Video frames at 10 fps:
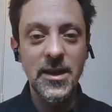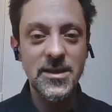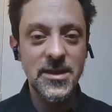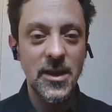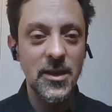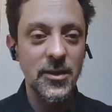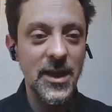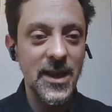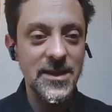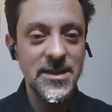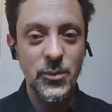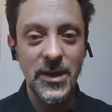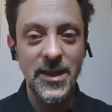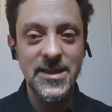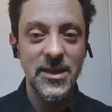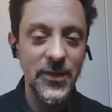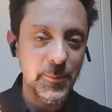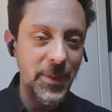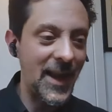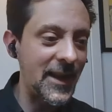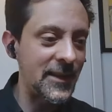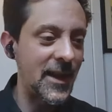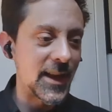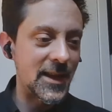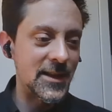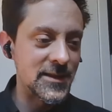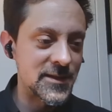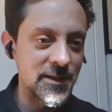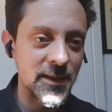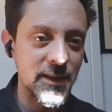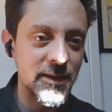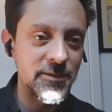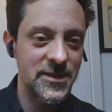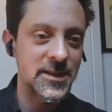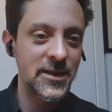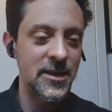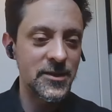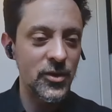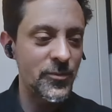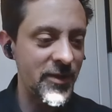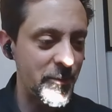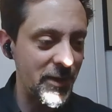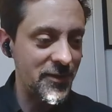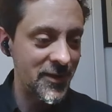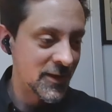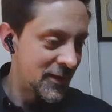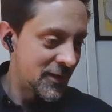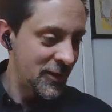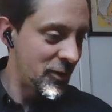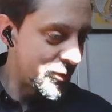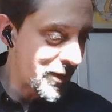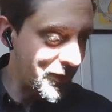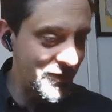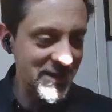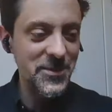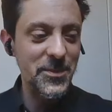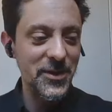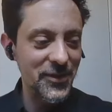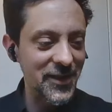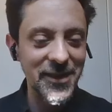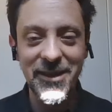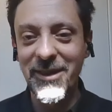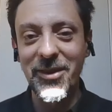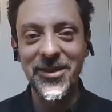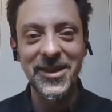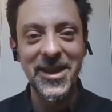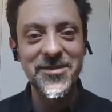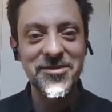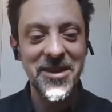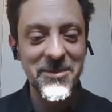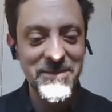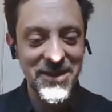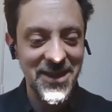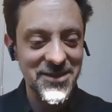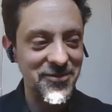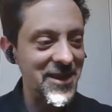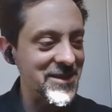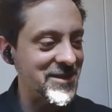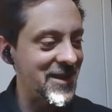So that's with Sylvia Pan and Christina Dobre, who both seem to be on the live stream. So that's great.